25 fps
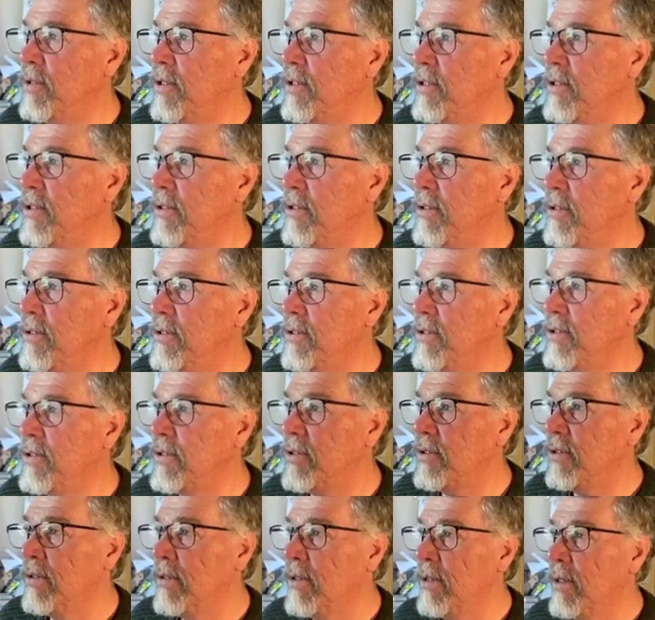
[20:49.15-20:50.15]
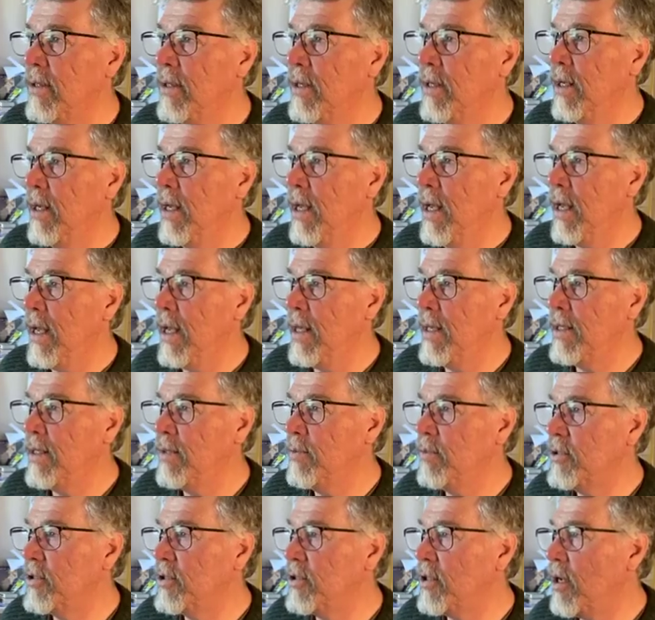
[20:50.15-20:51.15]
prisoners, and
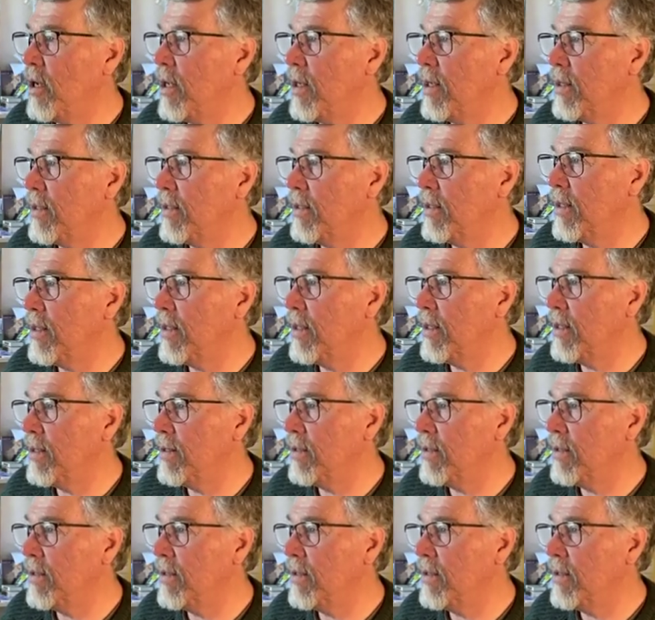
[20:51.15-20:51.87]
he was calling